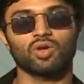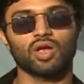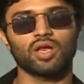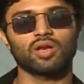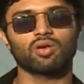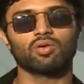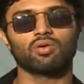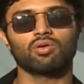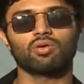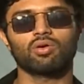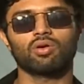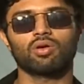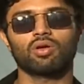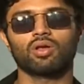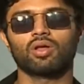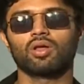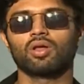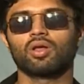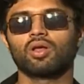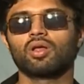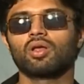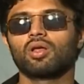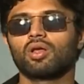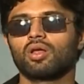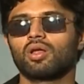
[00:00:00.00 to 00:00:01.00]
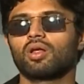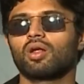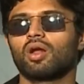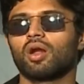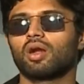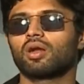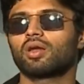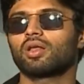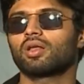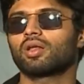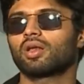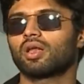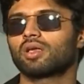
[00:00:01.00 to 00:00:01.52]
So I know
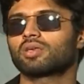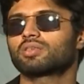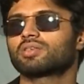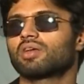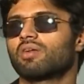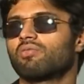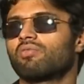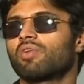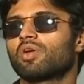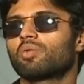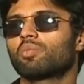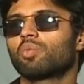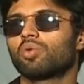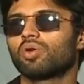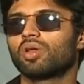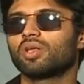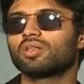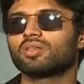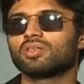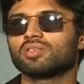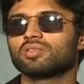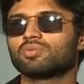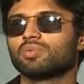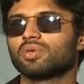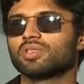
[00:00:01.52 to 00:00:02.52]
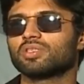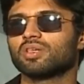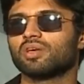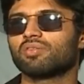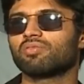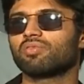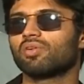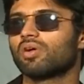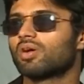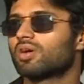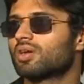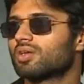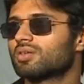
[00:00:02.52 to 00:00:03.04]
ante like someone putting this much
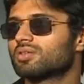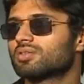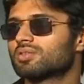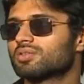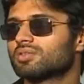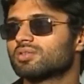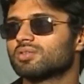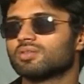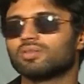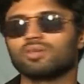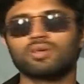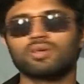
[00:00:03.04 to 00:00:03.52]
effort is